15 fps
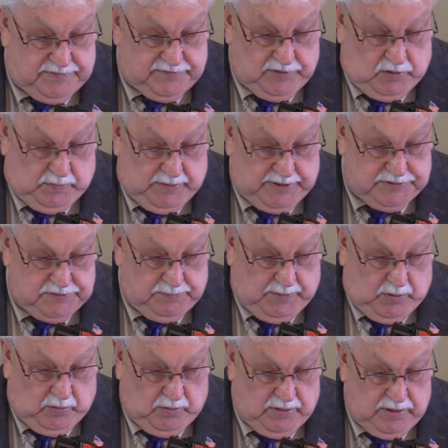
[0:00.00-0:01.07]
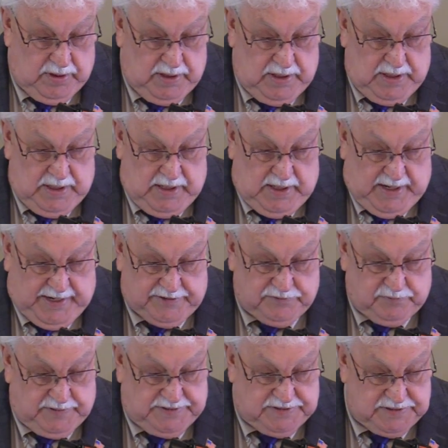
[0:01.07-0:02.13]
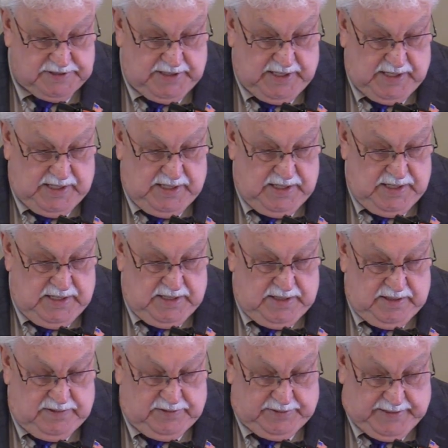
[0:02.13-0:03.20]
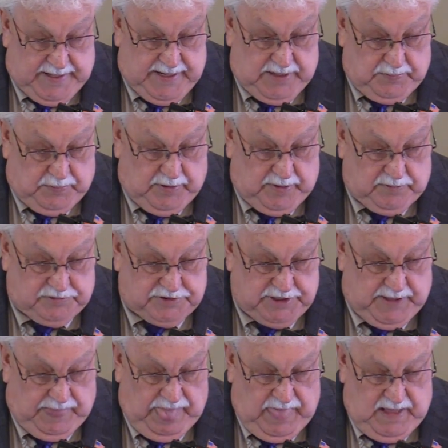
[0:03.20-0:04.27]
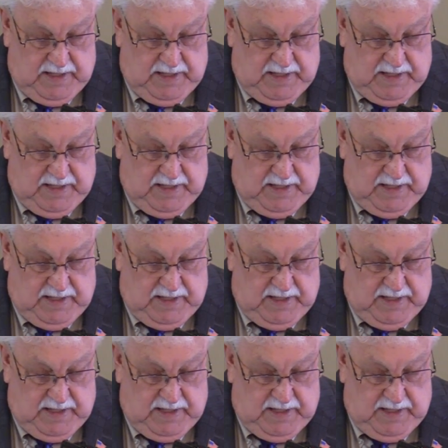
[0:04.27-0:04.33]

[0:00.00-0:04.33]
so much more as we see the day approaching.